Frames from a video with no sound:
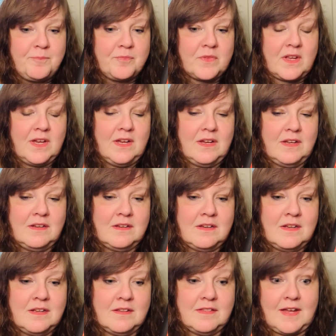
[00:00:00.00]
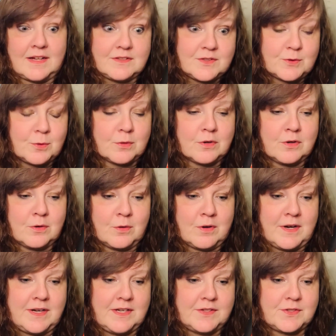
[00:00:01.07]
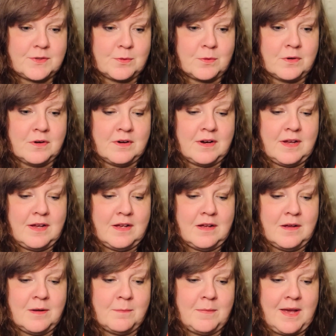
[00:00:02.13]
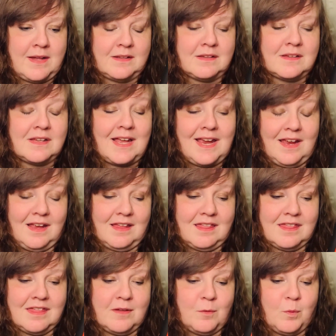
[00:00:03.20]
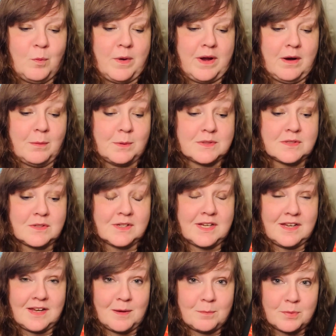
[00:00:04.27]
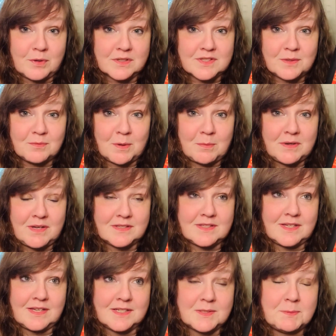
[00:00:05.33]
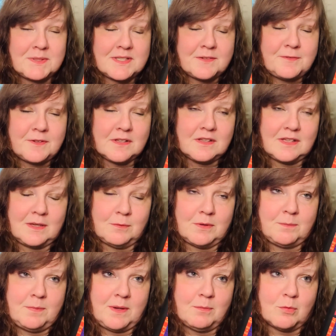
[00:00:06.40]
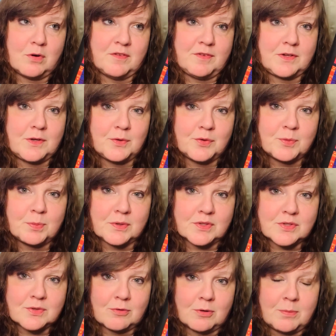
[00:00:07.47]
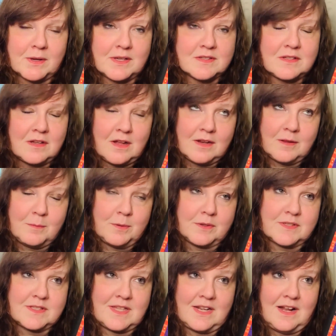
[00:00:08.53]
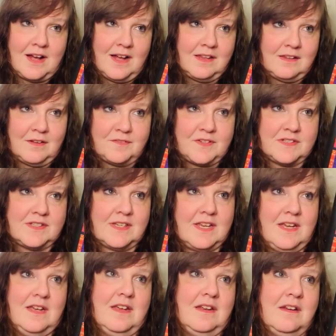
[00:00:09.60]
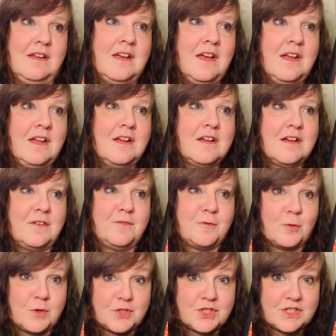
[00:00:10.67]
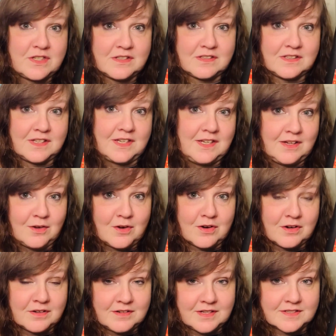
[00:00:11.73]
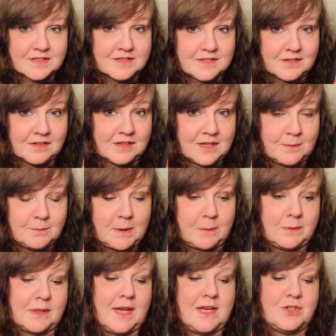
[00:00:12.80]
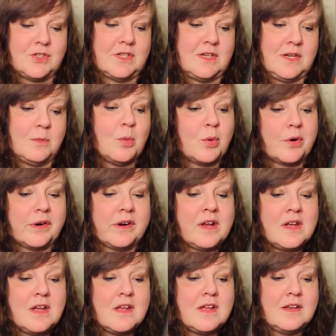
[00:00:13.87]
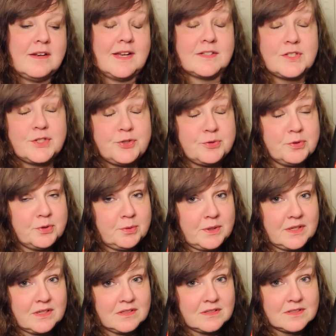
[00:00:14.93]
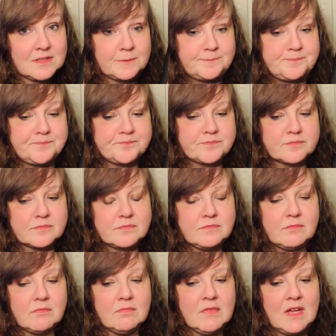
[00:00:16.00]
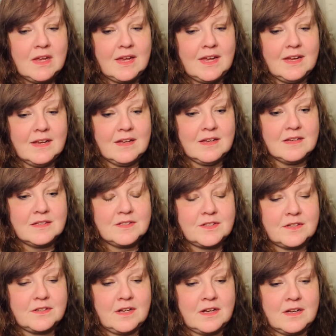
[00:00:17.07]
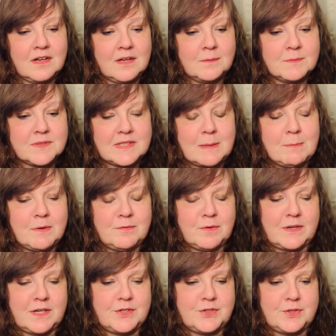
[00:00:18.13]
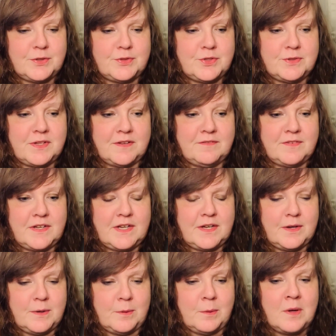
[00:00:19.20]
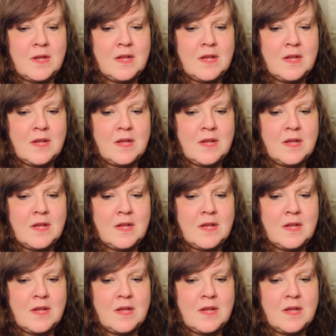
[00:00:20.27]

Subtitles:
in that store or any store at length where I was looking at books and reminiscing. Specifically, it would be more of a used bookstore because a lot of the books that I loved as a kid, unfortunately, aren't necessarily in publication anymore. Nancy Drew is, and some of what I showed you in that video,